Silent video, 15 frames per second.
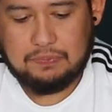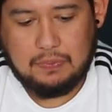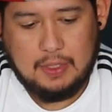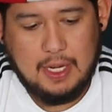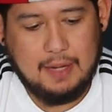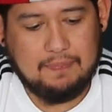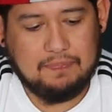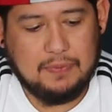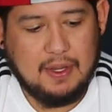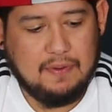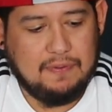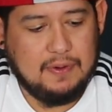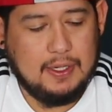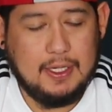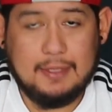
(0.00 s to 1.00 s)
Yep,
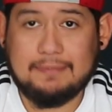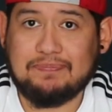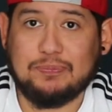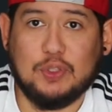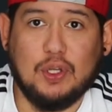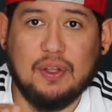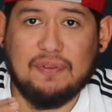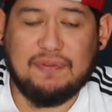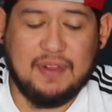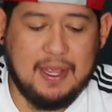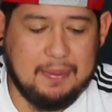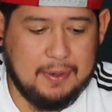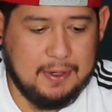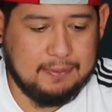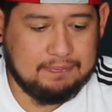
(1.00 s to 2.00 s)
definitely good
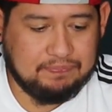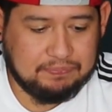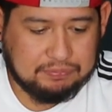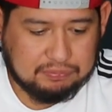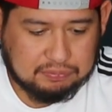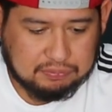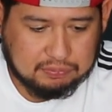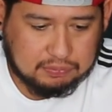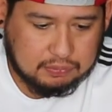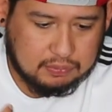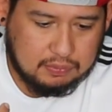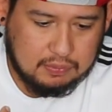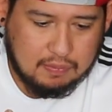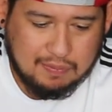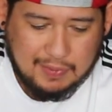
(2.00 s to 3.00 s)
flavor.
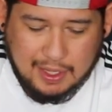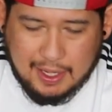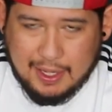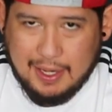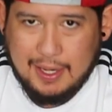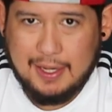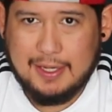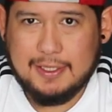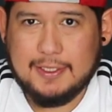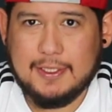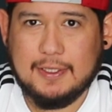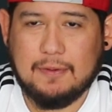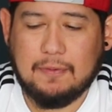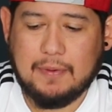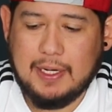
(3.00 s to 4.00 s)
It's
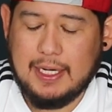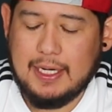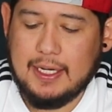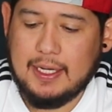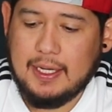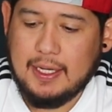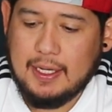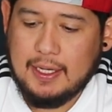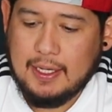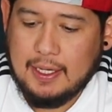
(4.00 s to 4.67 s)
really